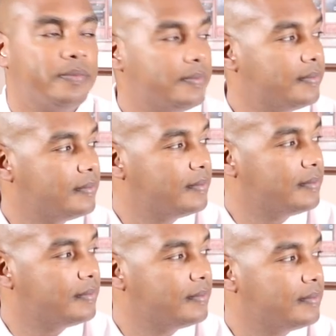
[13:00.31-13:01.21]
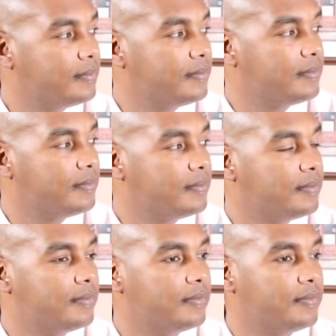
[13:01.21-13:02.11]

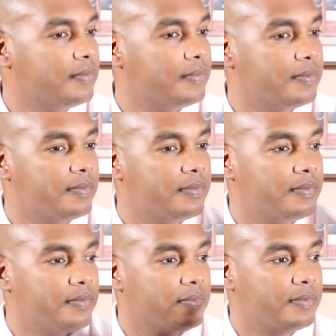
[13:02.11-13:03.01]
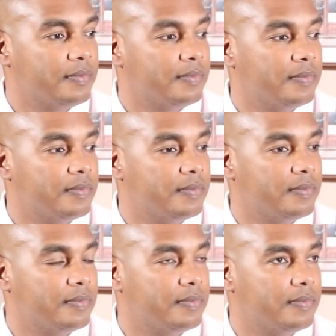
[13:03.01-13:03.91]

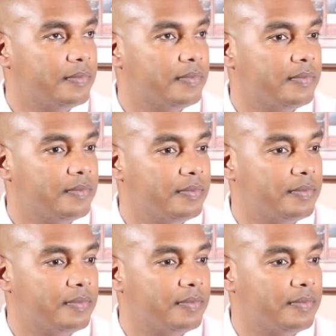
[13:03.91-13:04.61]
[no speech]